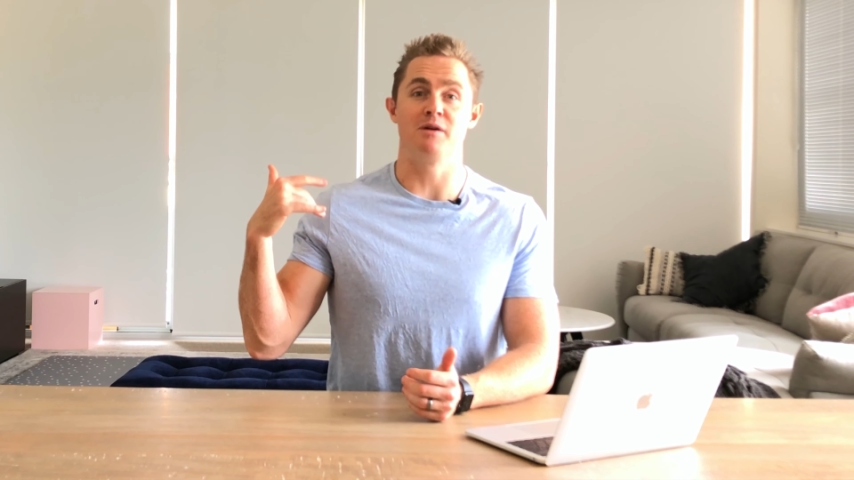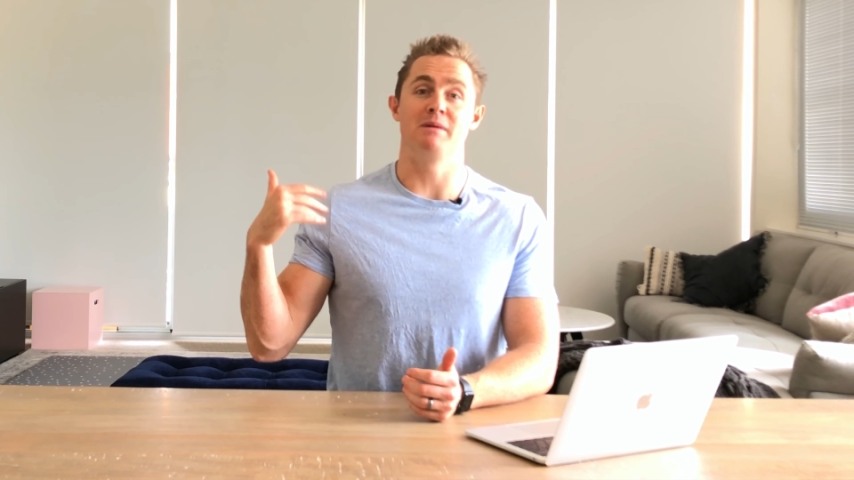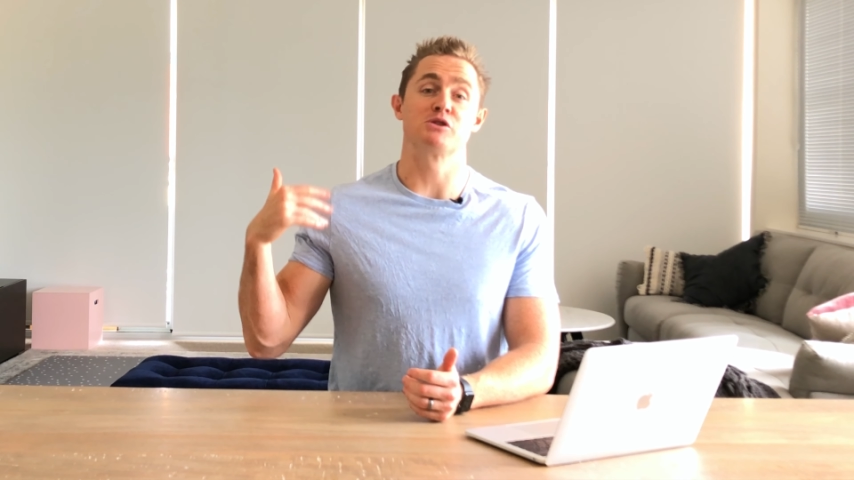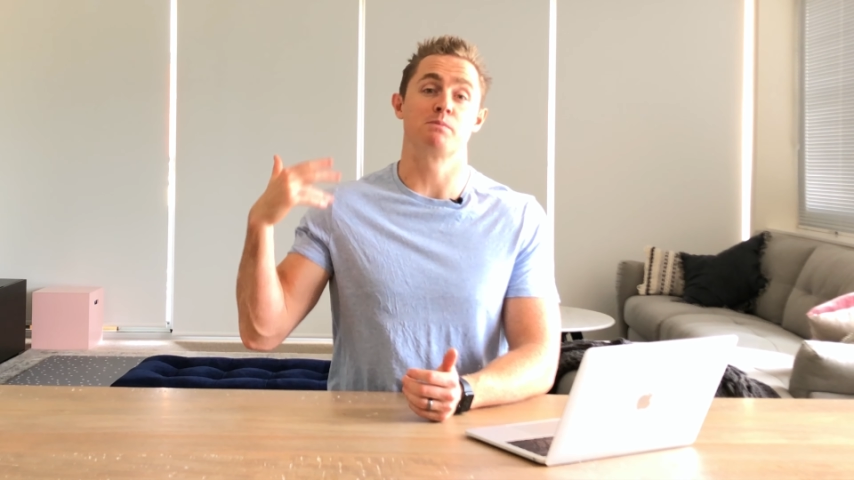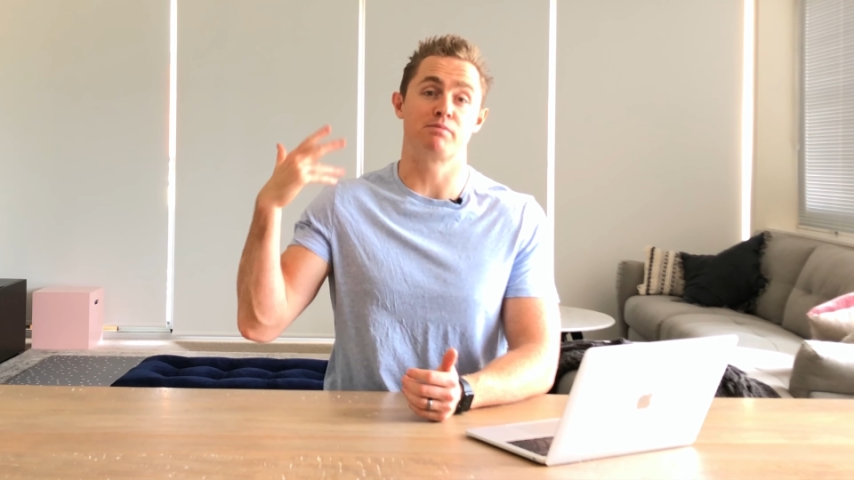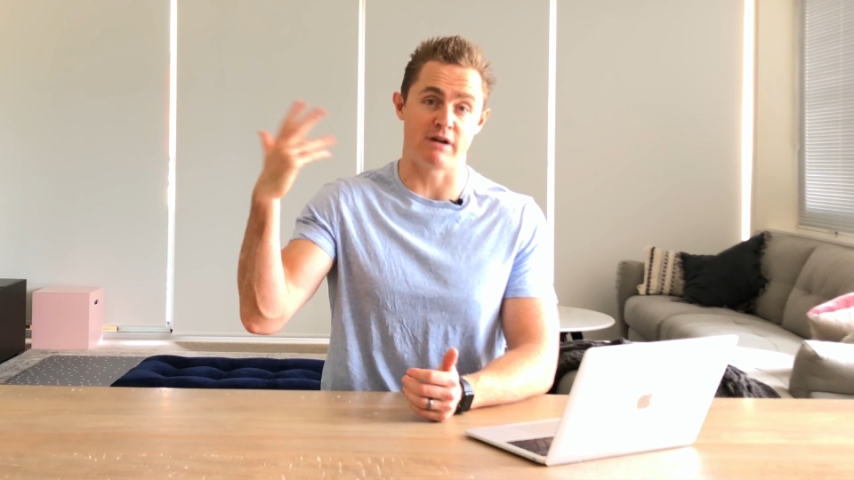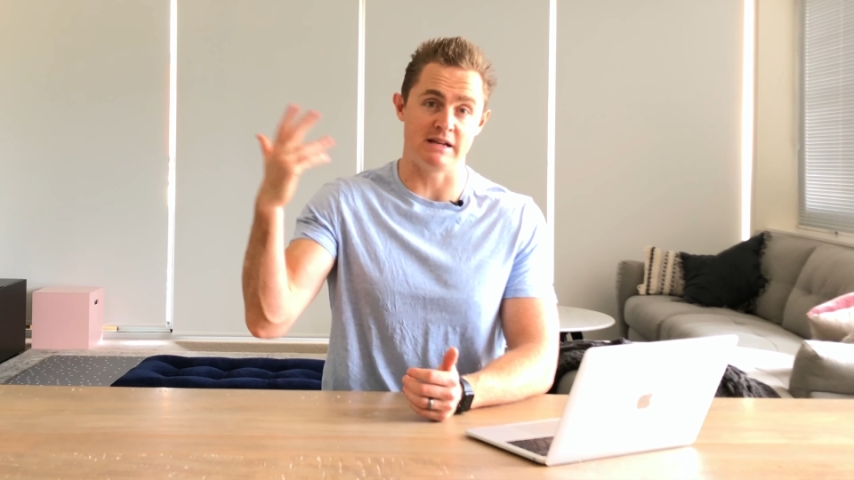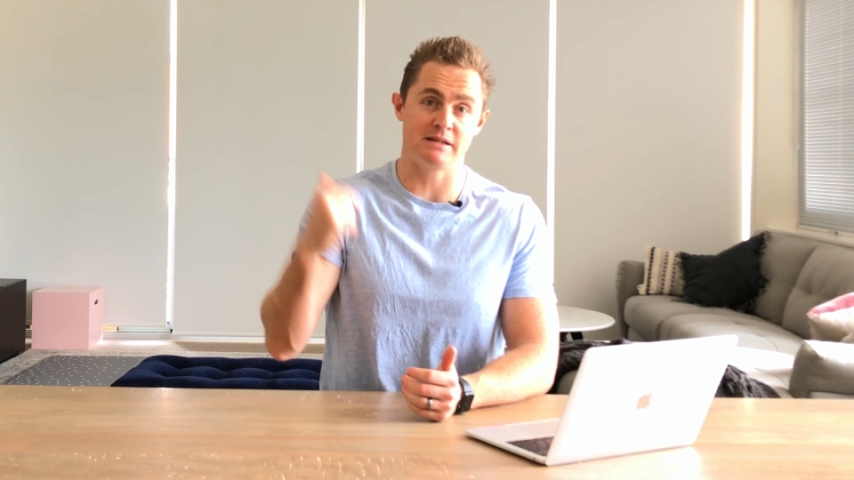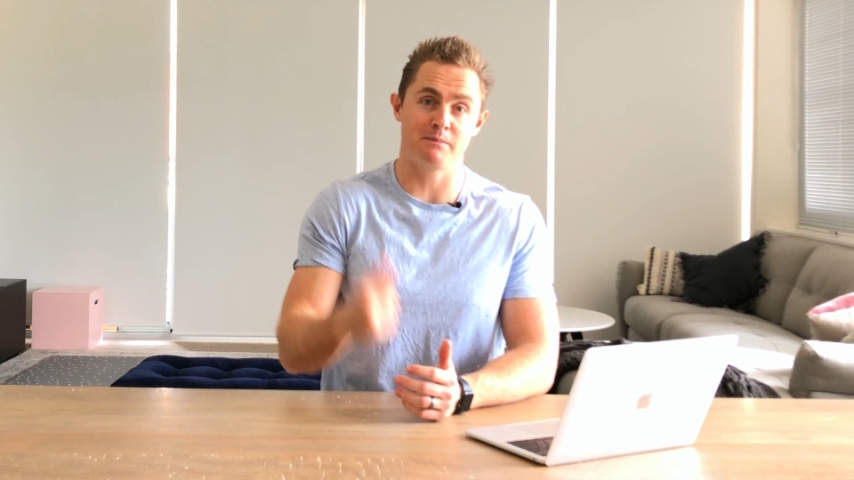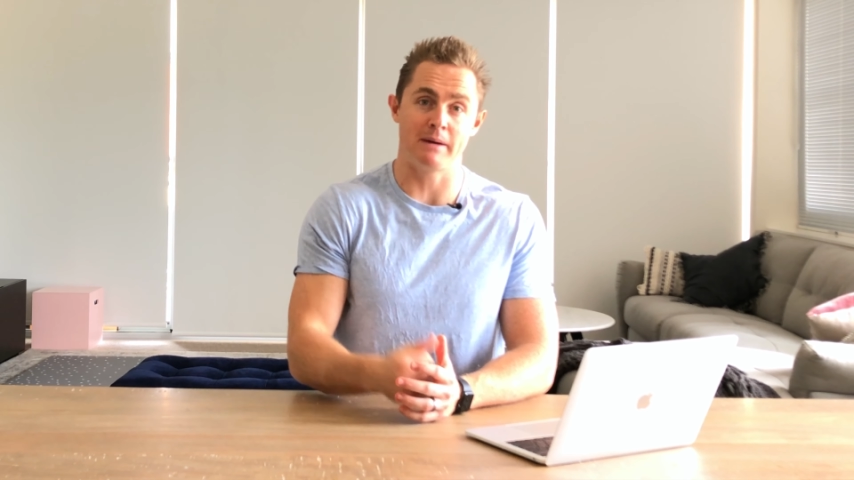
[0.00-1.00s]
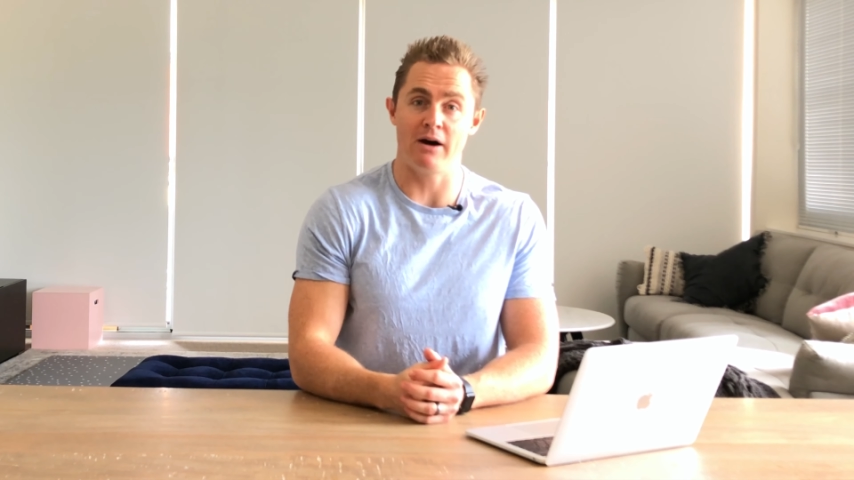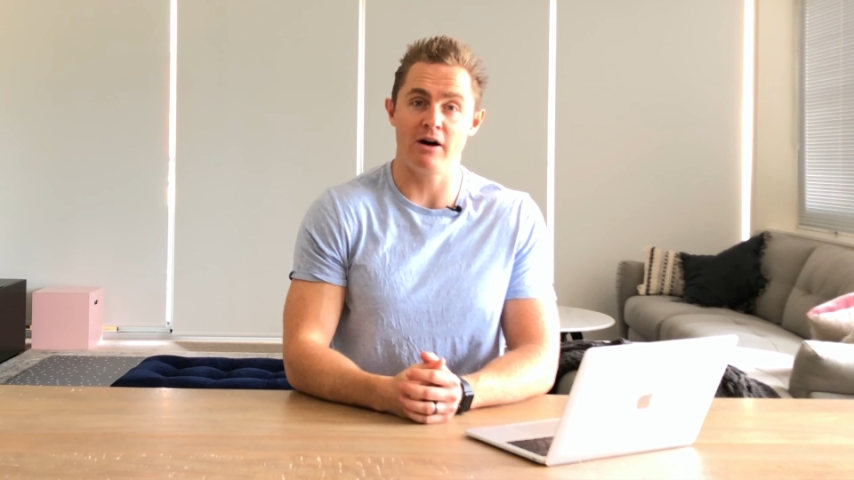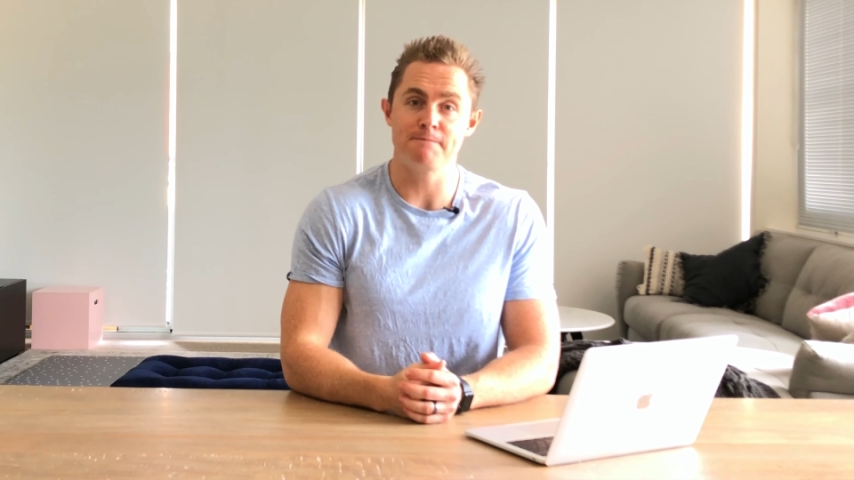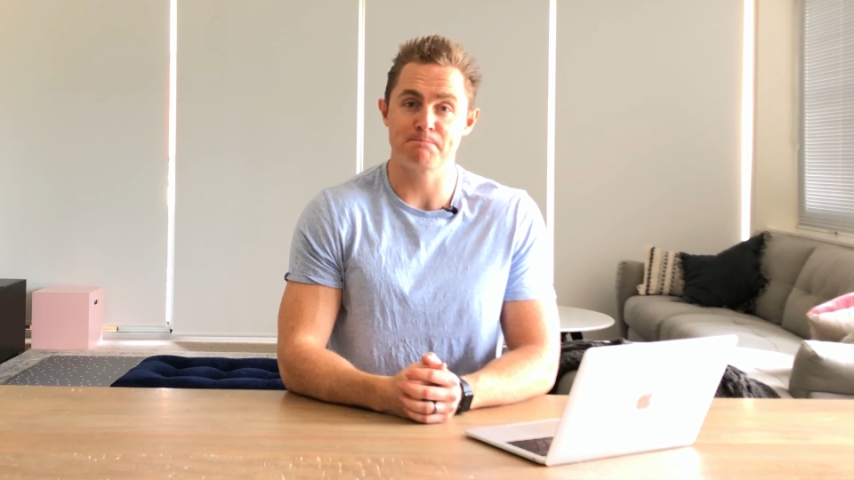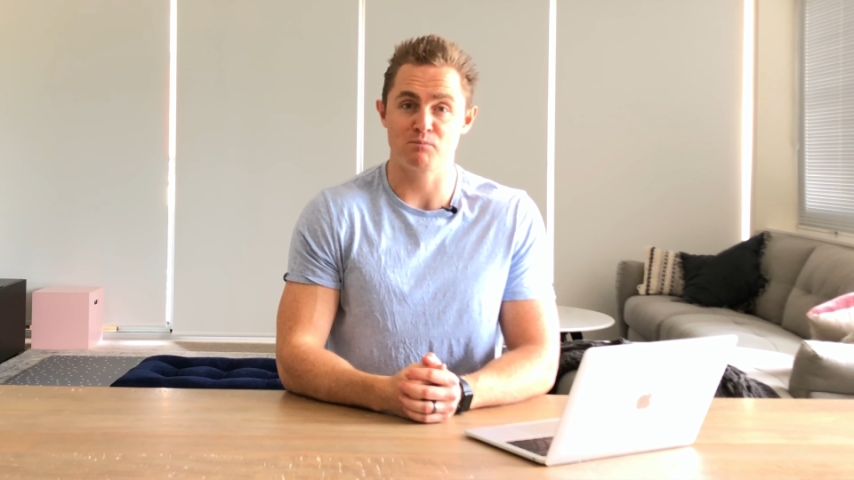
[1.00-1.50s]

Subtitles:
much pressing power.